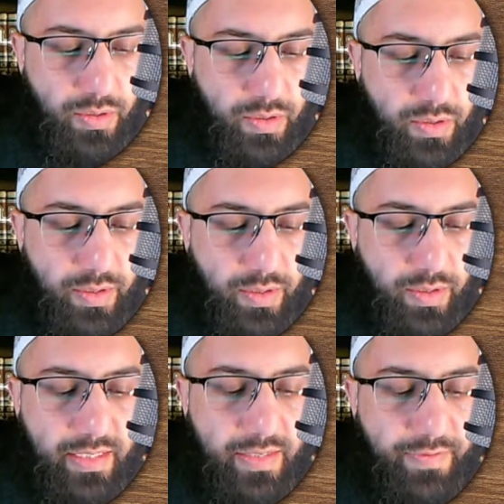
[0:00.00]

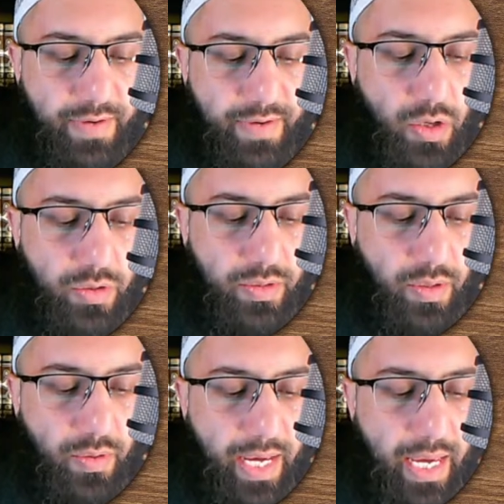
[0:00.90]
Yes, very good.
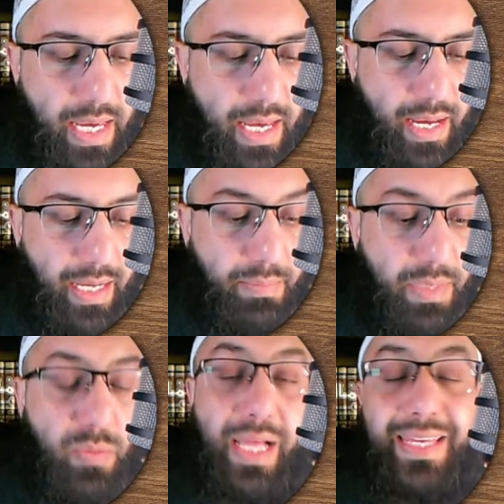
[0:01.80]
Okay. And
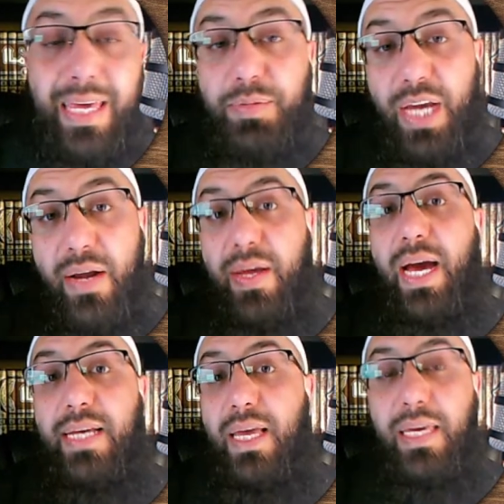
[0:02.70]
meanwhile, keep sharing,
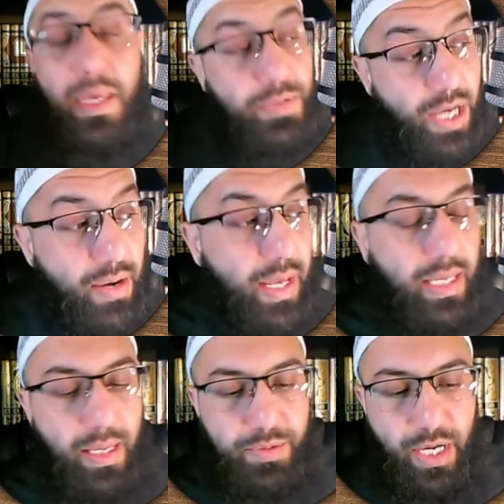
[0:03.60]
guys. Keep sharing
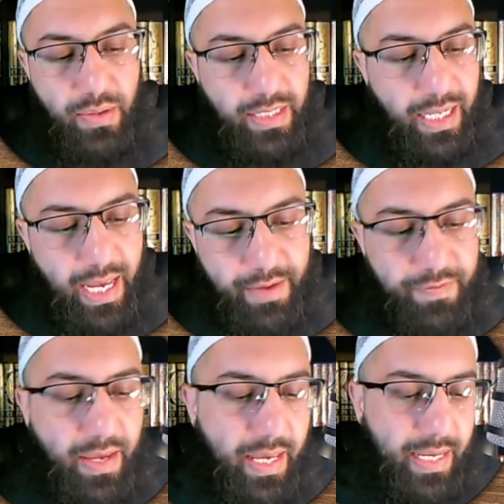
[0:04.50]
the live.
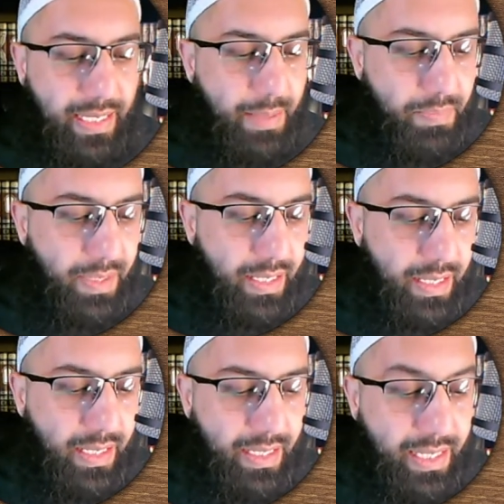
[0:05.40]
Keep
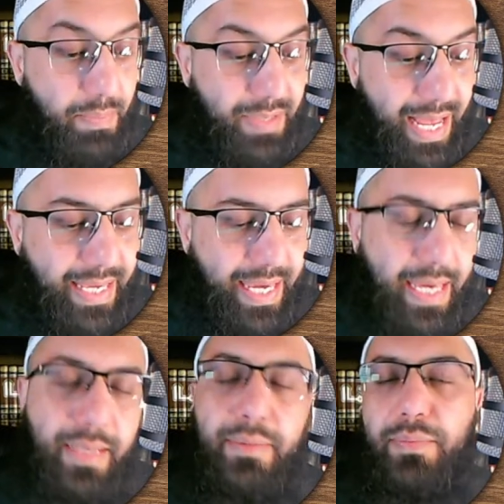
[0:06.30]

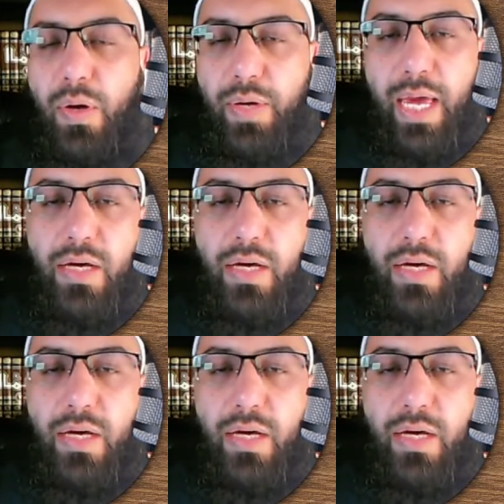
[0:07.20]
liking. Okay.